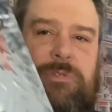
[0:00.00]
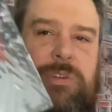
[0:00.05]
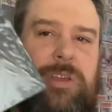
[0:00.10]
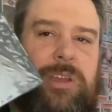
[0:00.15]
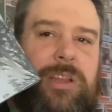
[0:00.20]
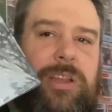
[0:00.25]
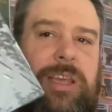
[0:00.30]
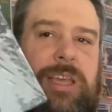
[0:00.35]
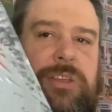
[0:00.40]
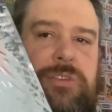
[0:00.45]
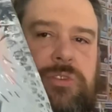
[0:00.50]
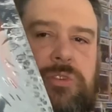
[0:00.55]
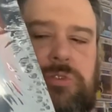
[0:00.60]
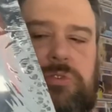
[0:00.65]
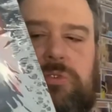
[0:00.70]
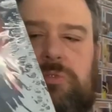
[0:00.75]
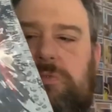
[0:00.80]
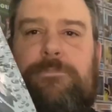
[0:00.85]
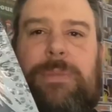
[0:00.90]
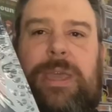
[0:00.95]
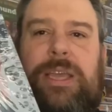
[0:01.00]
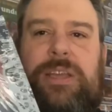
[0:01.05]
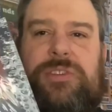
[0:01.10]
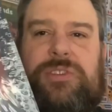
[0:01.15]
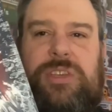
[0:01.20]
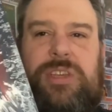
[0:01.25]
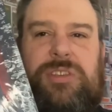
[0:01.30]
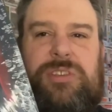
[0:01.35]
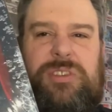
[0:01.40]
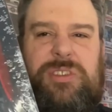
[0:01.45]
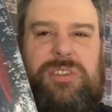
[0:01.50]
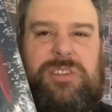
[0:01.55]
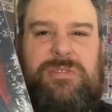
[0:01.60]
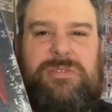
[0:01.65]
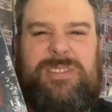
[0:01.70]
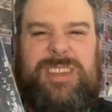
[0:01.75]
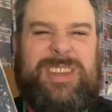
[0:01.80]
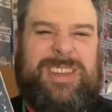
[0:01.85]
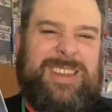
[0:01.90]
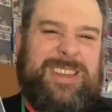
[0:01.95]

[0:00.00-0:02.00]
really it's just mixes,